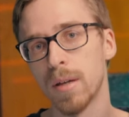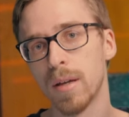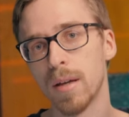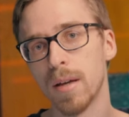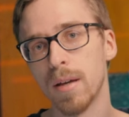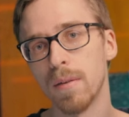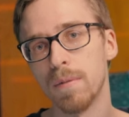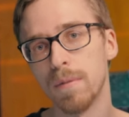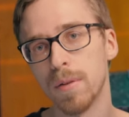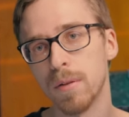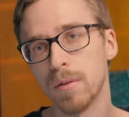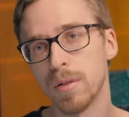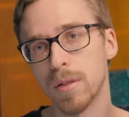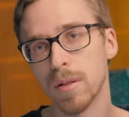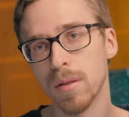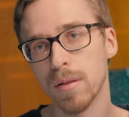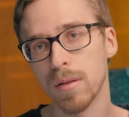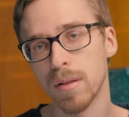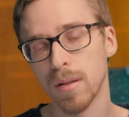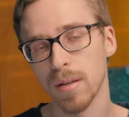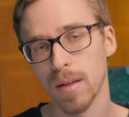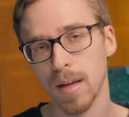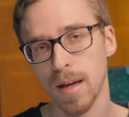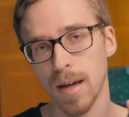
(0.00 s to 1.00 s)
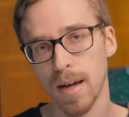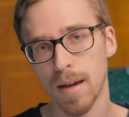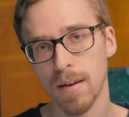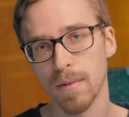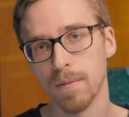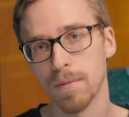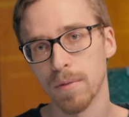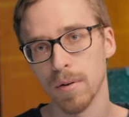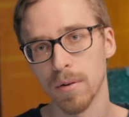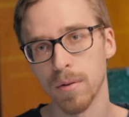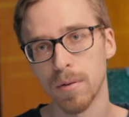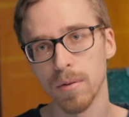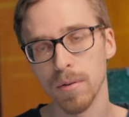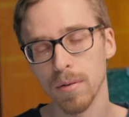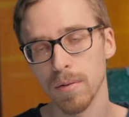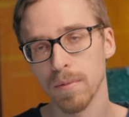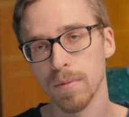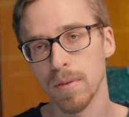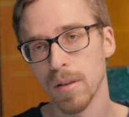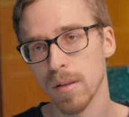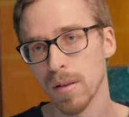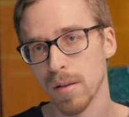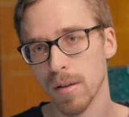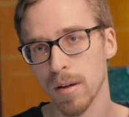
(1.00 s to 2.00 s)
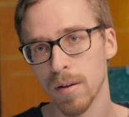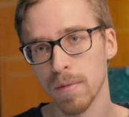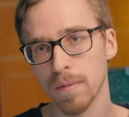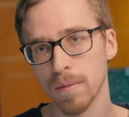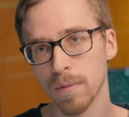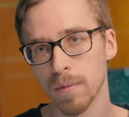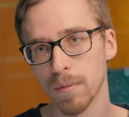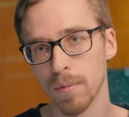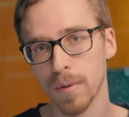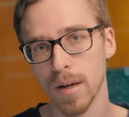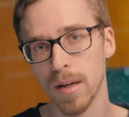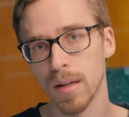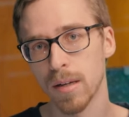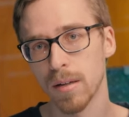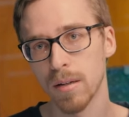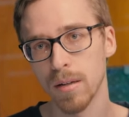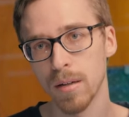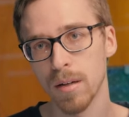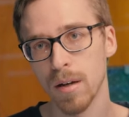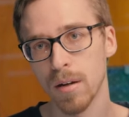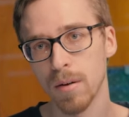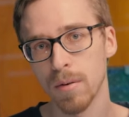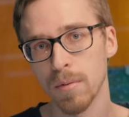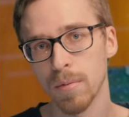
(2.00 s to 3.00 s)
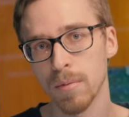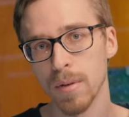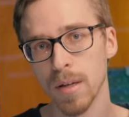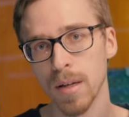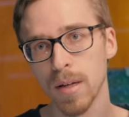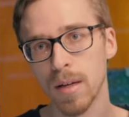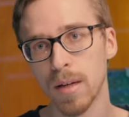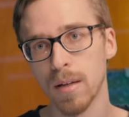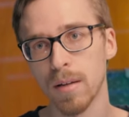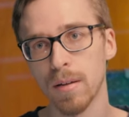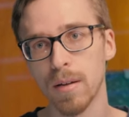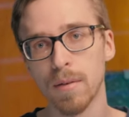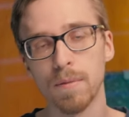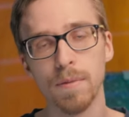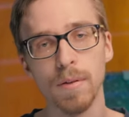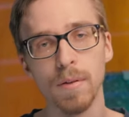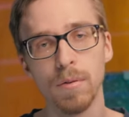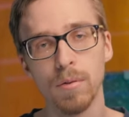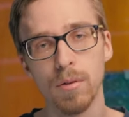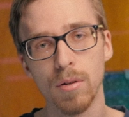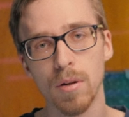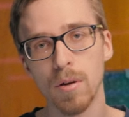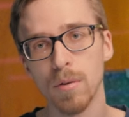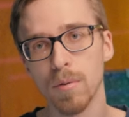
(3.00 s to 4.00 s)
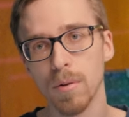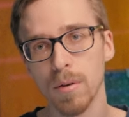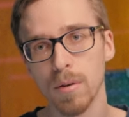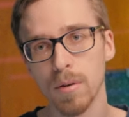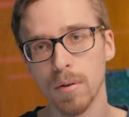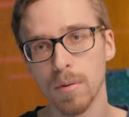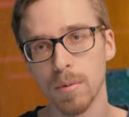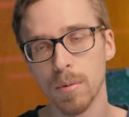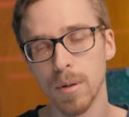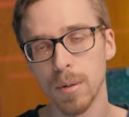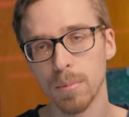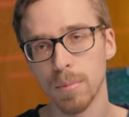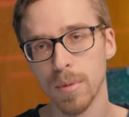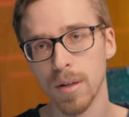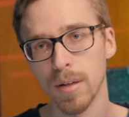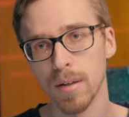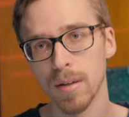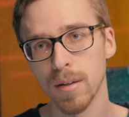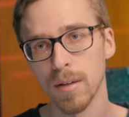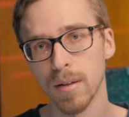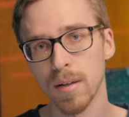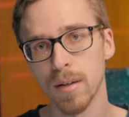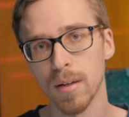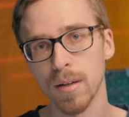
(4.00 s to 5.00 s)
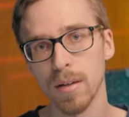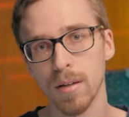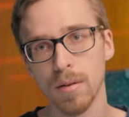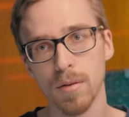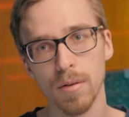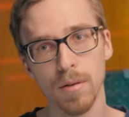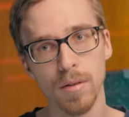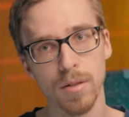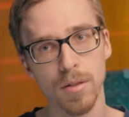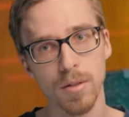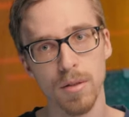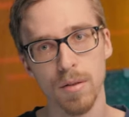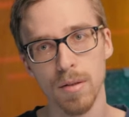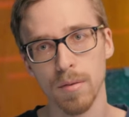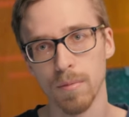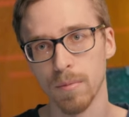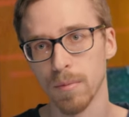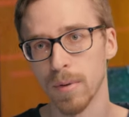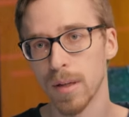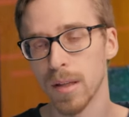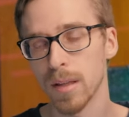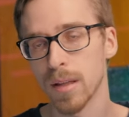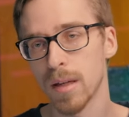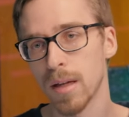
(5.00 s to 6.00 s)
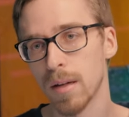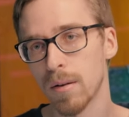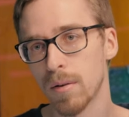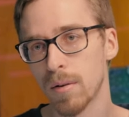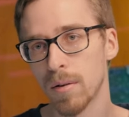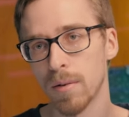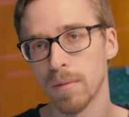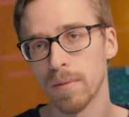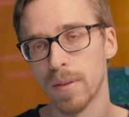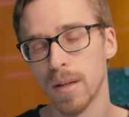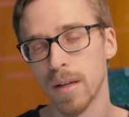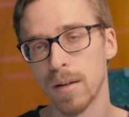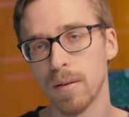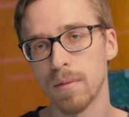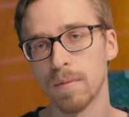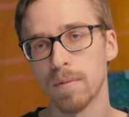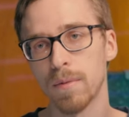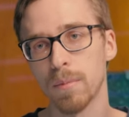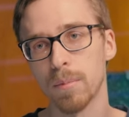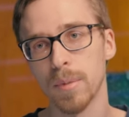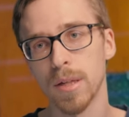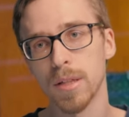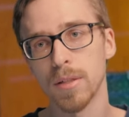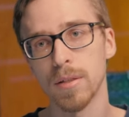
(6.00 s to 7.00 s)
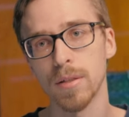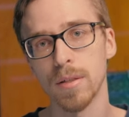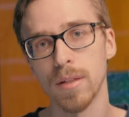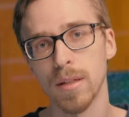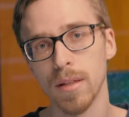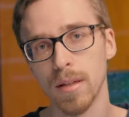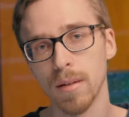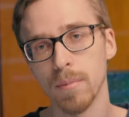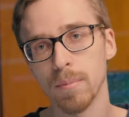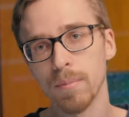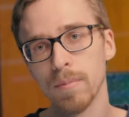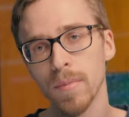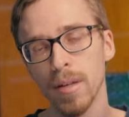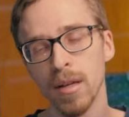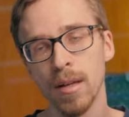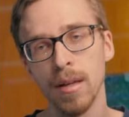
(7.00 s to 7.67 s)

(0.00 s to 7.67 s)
If you just have all of the stuff ready to go, if you know your equipment, you can just relay all of that information to him.